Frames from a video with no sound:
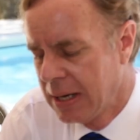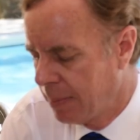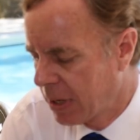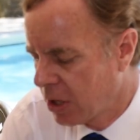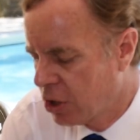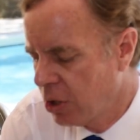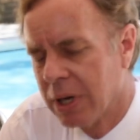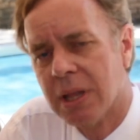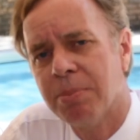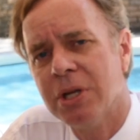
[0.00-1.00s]
I'm not going to show
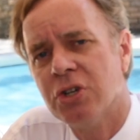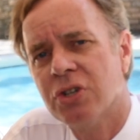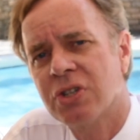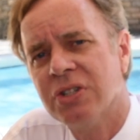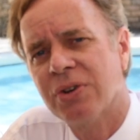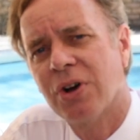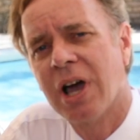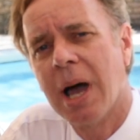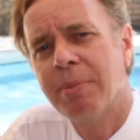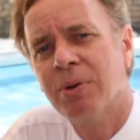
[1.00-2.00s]
any of the pictures because they're all
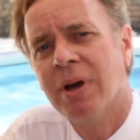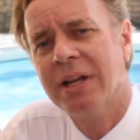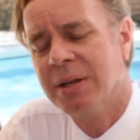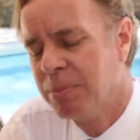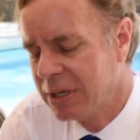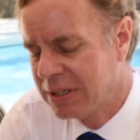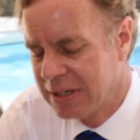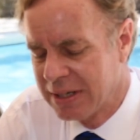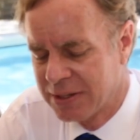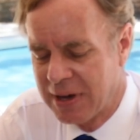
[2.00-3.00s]
copyrighted, but
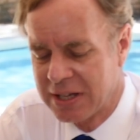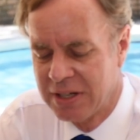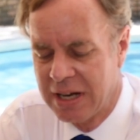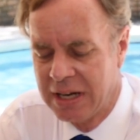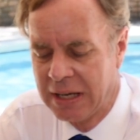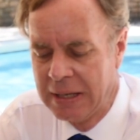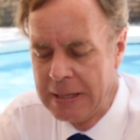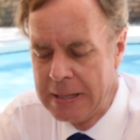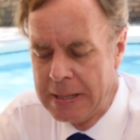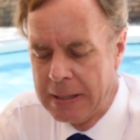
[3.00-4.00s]
it's fascinating.
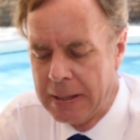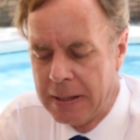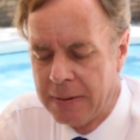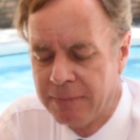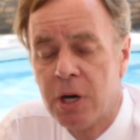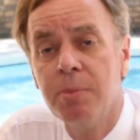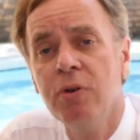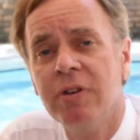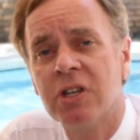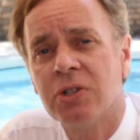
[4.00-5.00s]
Very
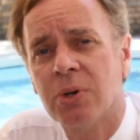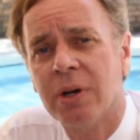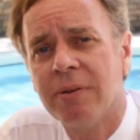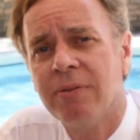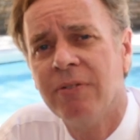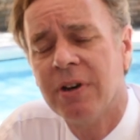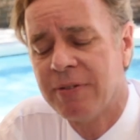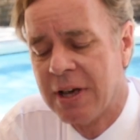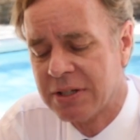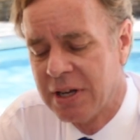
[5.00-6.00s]
moving story,
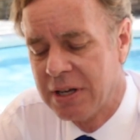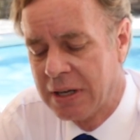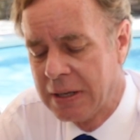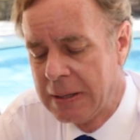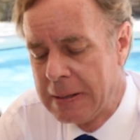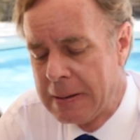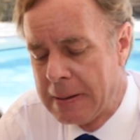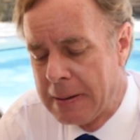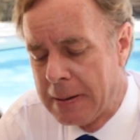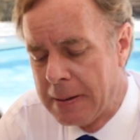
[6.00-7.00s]
very fascinating.
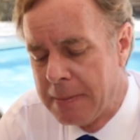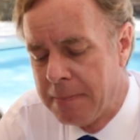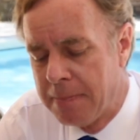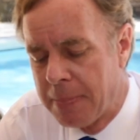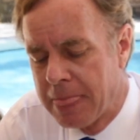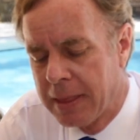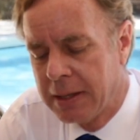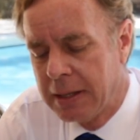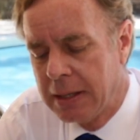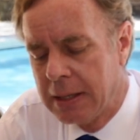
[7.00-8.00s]

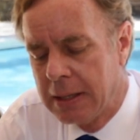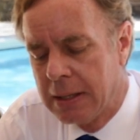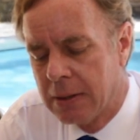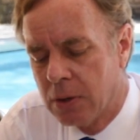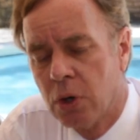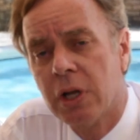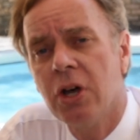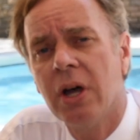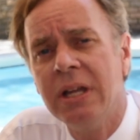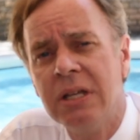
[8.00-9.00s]

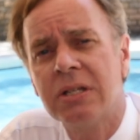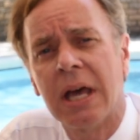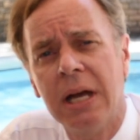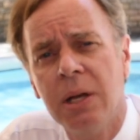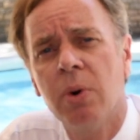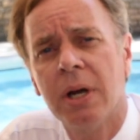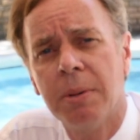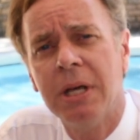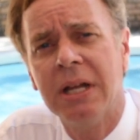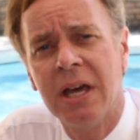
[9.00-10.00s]
Early on, he decided he wanted
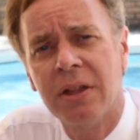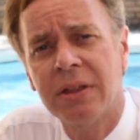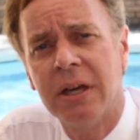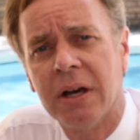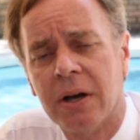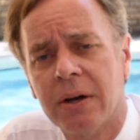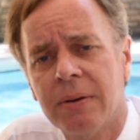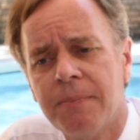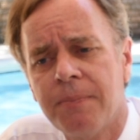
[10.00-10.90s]
to be in healthcare.